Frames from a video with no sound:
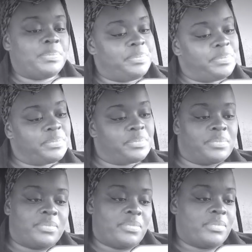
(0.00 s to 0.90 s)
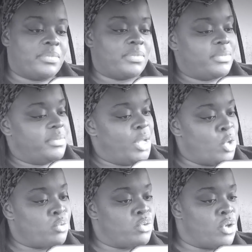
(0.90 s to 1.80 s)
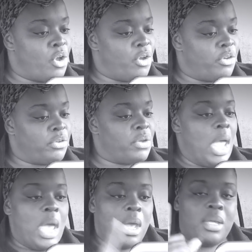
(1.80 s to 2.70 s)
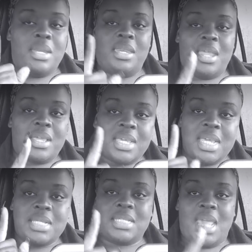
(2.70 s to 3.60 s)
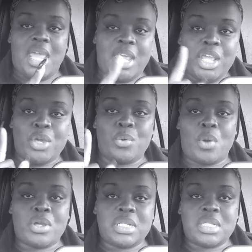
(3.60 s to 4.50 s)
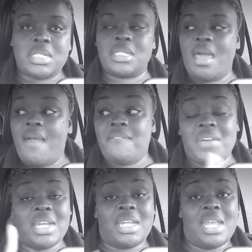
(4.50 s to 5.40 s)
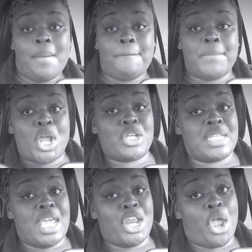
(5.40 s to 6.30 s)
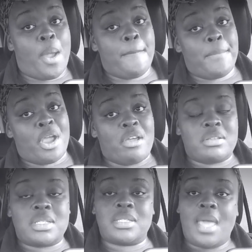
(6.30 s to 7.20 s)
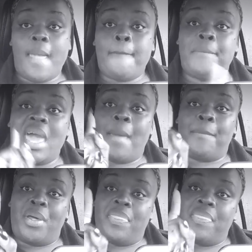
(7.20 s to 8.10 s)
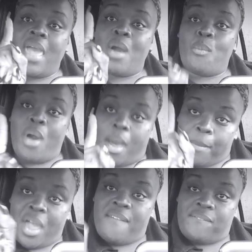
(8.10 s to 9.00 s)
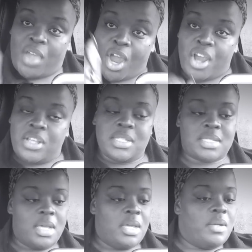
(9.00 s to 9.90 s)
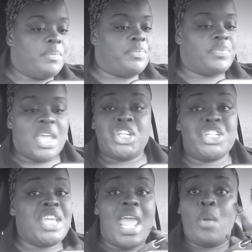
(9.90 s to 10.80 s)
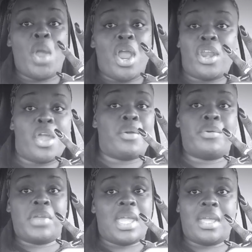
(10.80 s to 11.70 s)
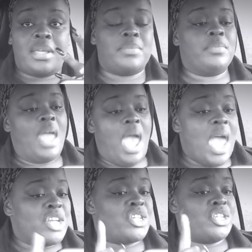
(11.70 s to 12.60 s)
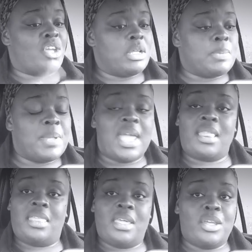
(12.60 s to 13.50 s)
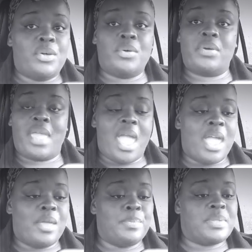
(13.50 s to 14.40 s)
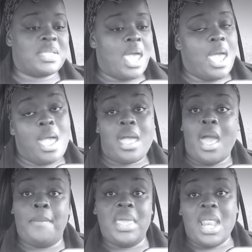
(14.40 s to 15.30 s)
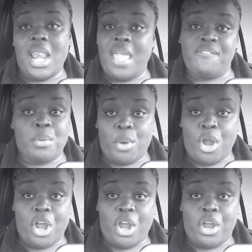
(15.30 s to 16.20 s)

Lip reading: When she starts bringing up older, and the My teeth getting worse. Finding numbers in her purse. Better put that woman first. She better hurry. And she starts playing little games. Coming in late from work.